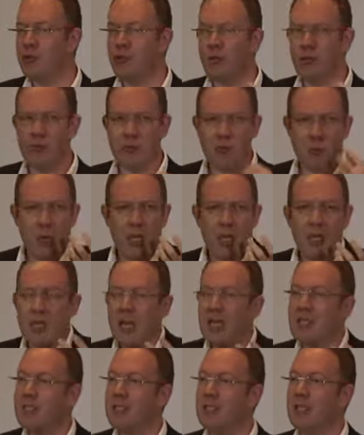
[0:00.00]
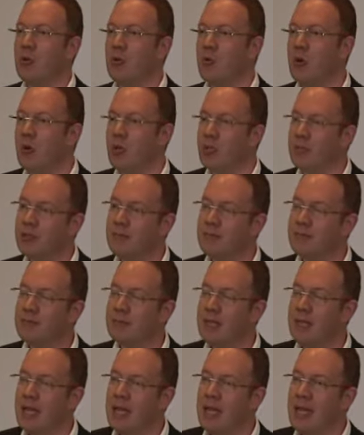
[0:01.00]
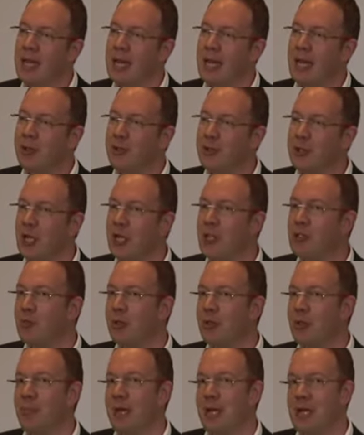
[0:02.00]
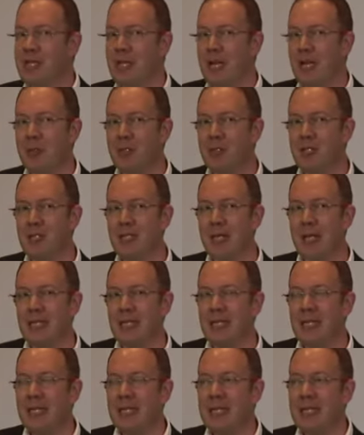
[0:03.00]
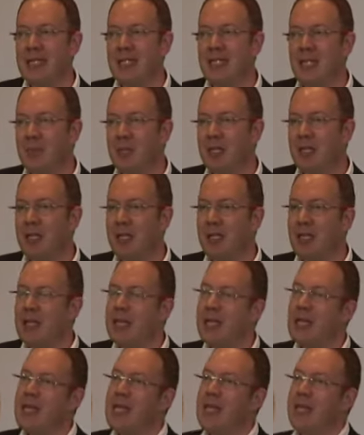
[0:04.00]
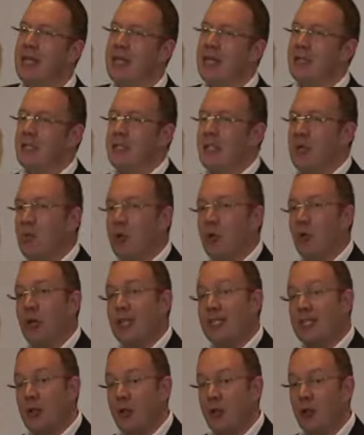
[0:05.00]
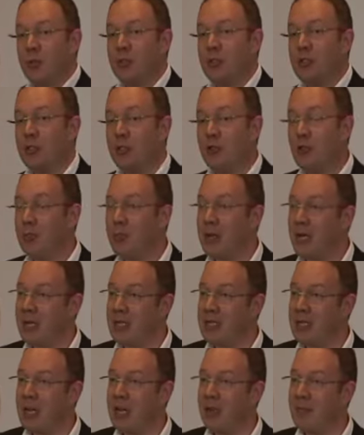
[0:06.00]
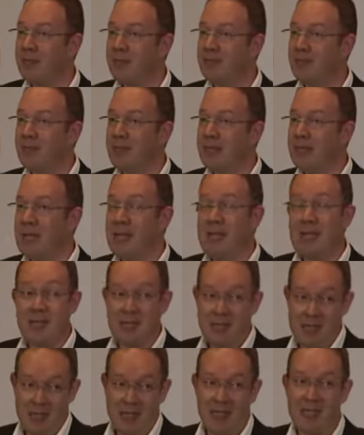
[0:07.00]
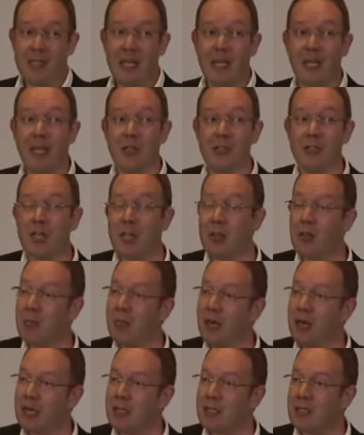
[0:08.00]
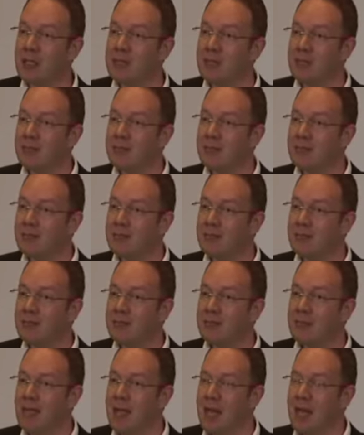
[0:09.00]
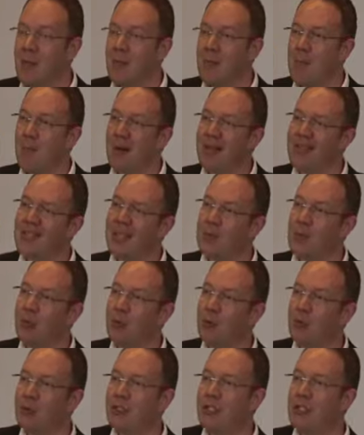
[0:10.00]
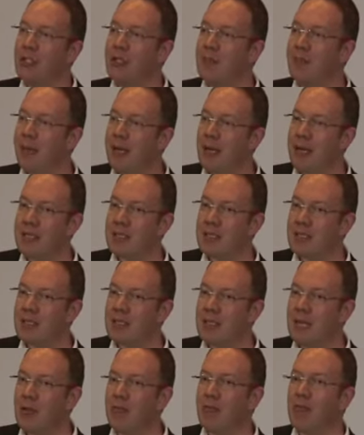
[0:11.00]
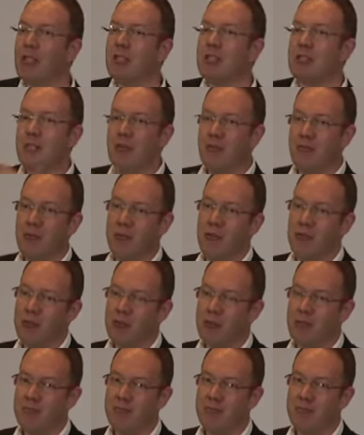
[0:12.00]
so the way that I see the world. And the challenge with the paradigms is that typically someone who has adopted a new paradigm, yes, can understand the past, but someone who is still in the past cannot really see the future.